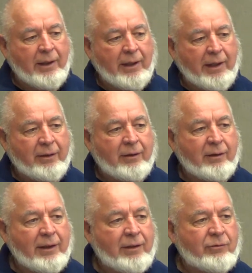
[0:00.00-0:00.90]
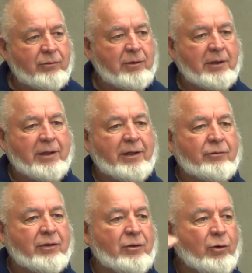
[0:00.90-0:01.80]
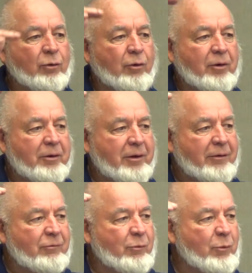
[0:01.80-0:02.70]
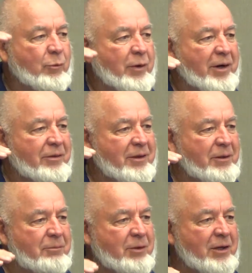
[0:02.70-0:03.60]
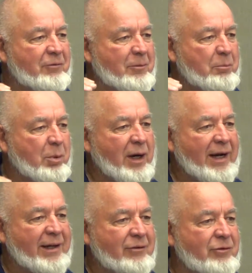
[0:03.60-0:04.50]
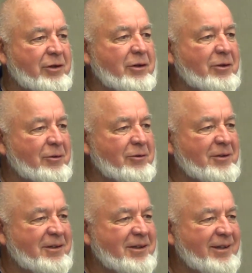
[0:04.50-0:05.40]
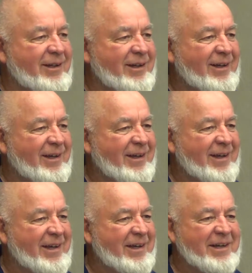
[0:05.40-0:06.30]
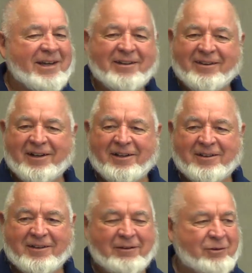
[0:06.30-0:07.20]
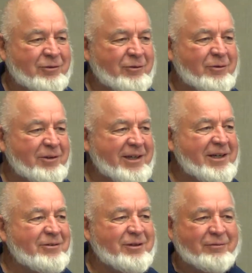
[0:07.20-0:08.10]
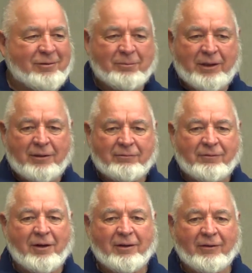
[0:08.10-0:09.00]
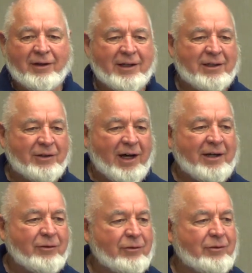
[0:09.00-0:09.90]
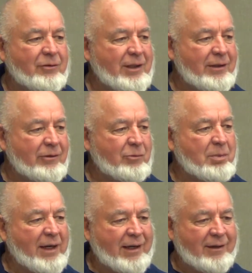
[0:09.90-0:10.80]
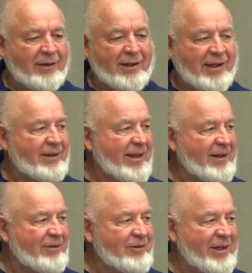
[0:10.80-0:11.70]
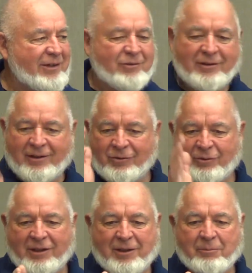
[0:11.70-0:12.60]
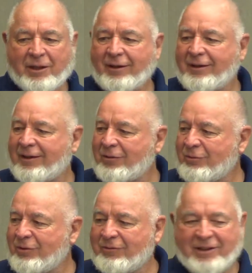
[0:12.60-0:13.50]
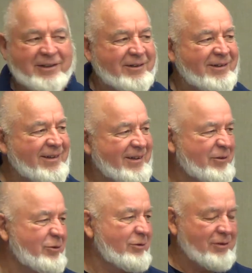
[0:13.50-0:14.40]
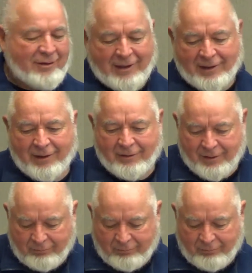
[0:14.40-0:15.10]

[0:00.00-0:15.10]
And the list is in order of where the different brackets go. And he thought that was so easy for me to follow. I know you need this bracket at that location, this one in the middle, and this one over here, so forth, that kind of thing.